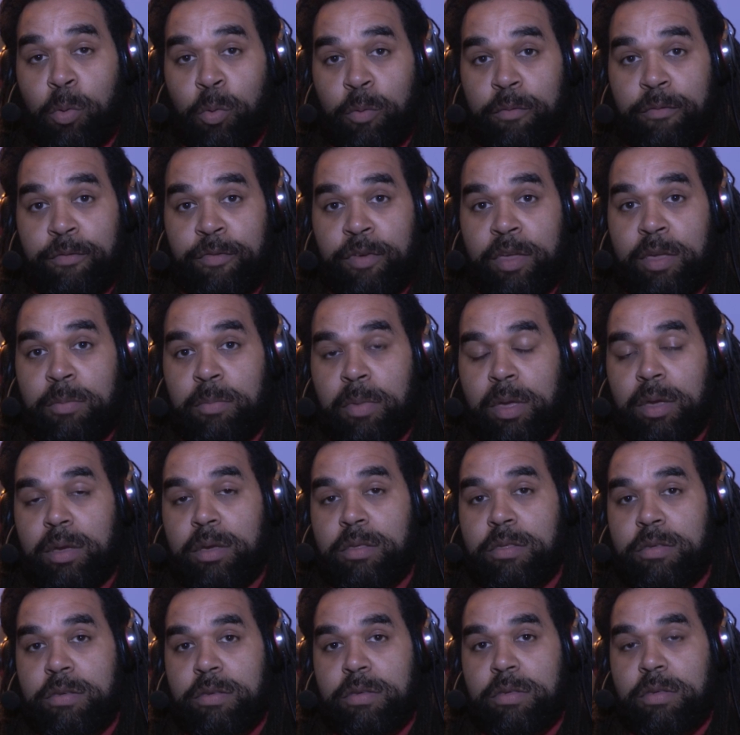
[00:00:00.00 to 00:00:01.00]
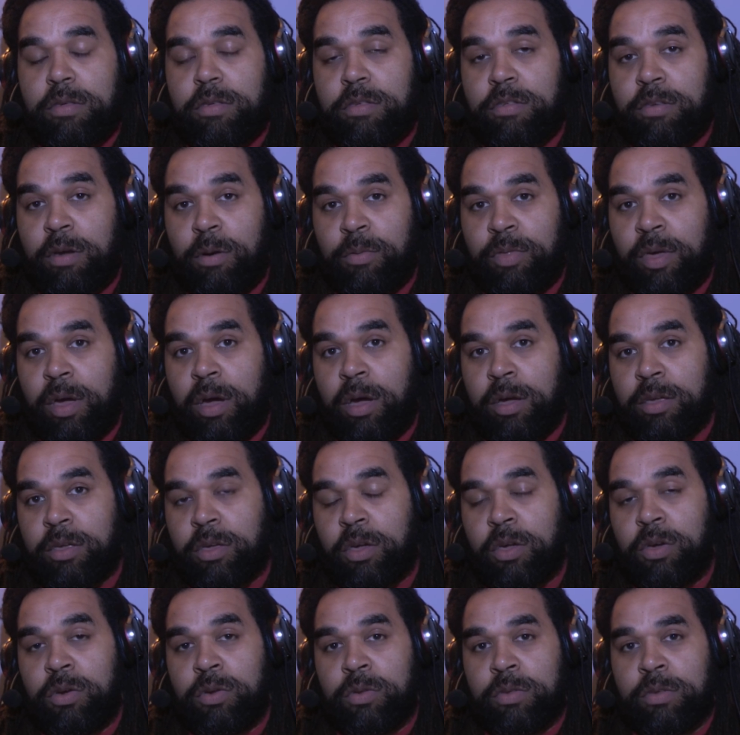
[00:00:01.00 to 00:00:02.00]
bought vMix so that I
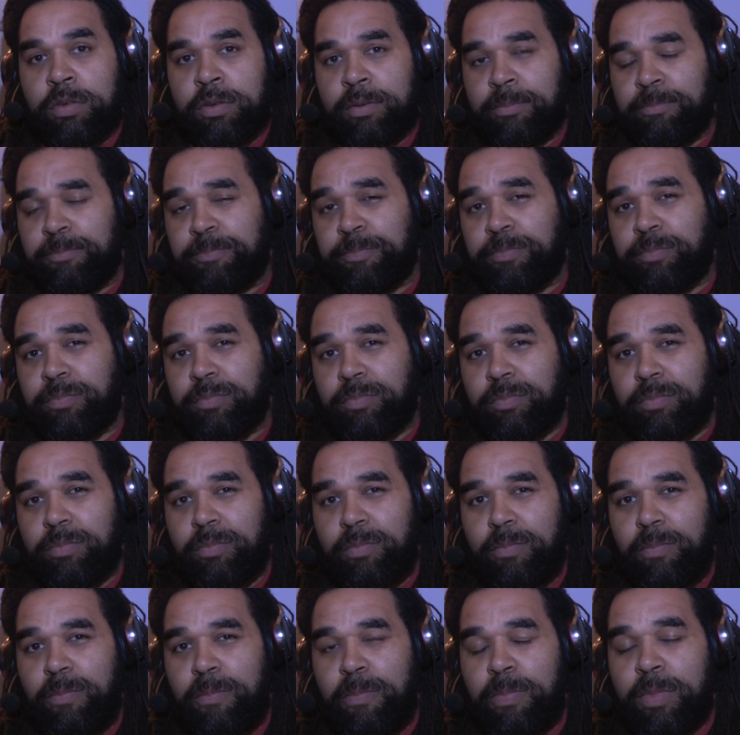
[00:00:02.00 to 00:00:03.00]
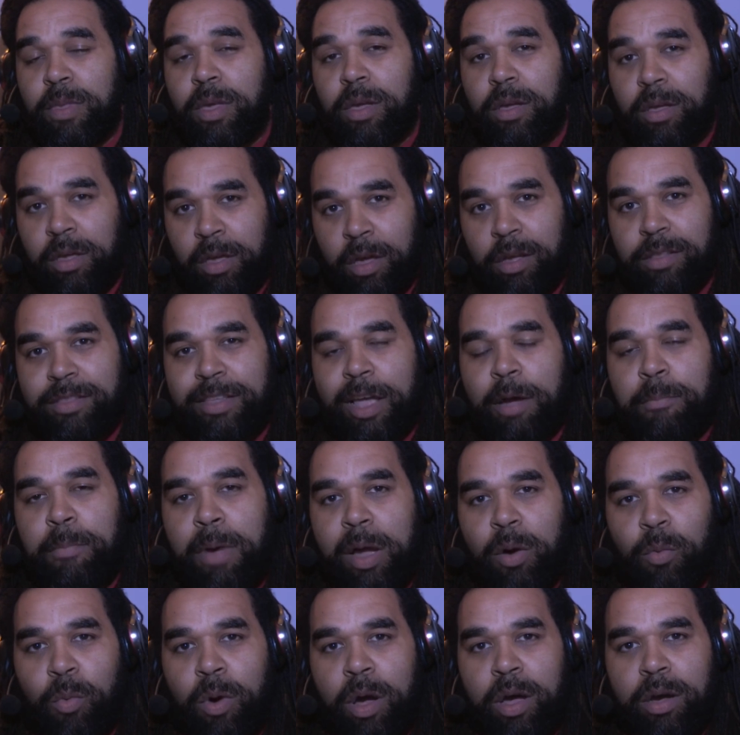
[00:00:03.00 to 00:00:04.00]
could cut down
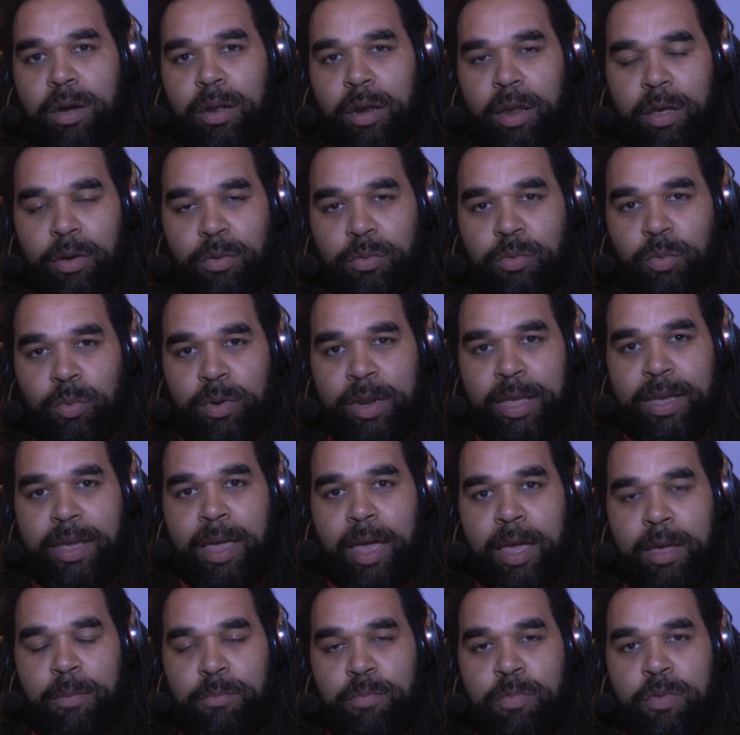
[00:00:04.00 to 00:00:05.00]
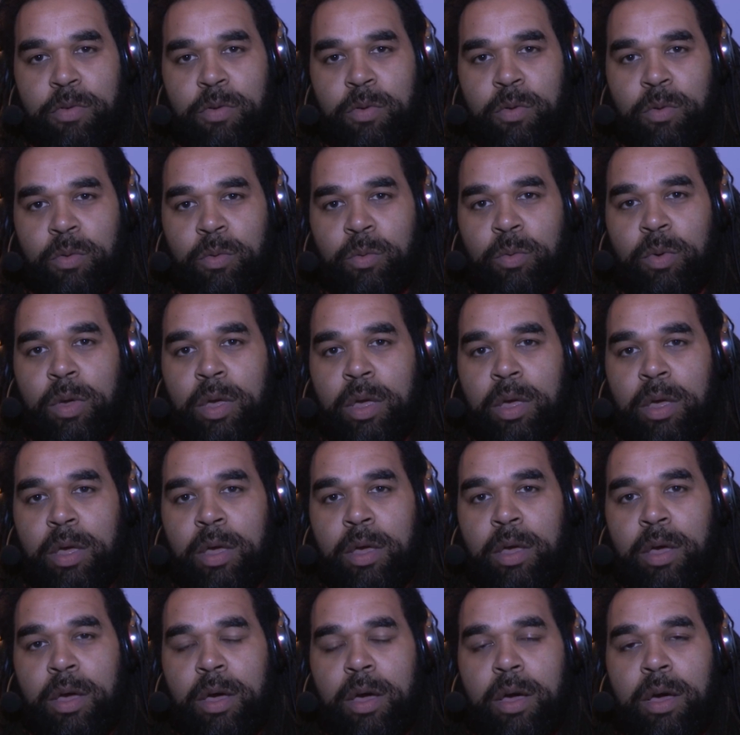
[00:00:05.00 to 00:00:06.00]
my workload when it came to
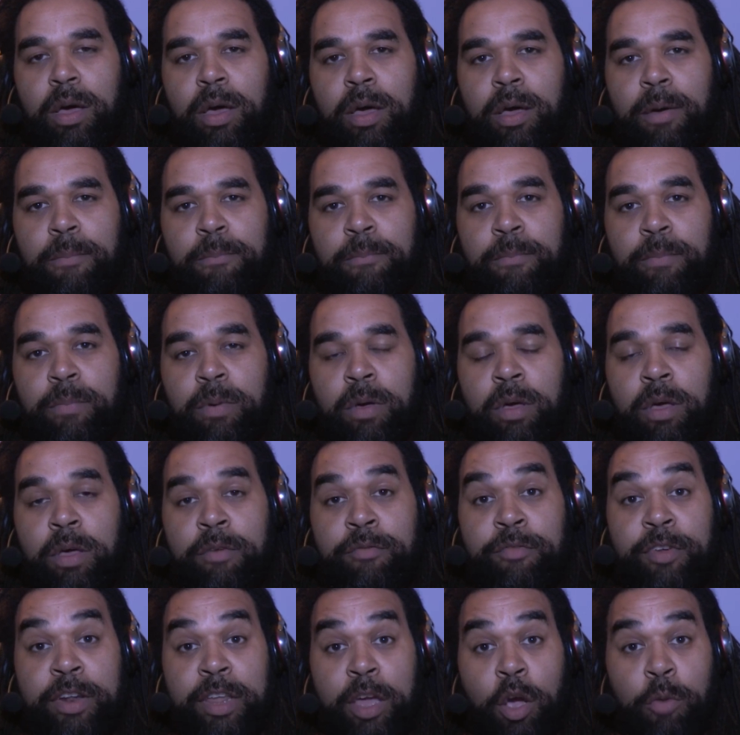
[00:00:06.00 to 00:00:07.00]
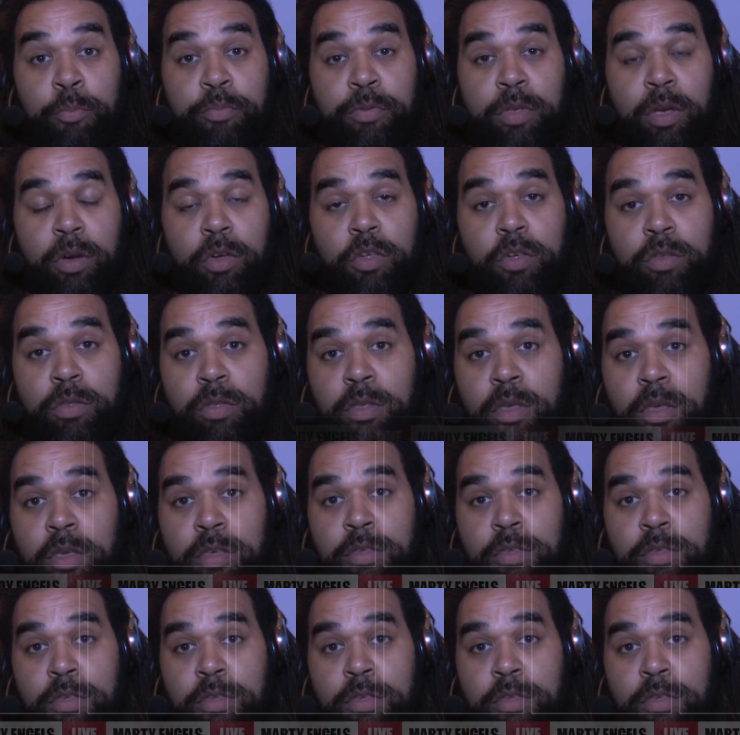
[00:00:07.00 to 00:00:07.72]
video production.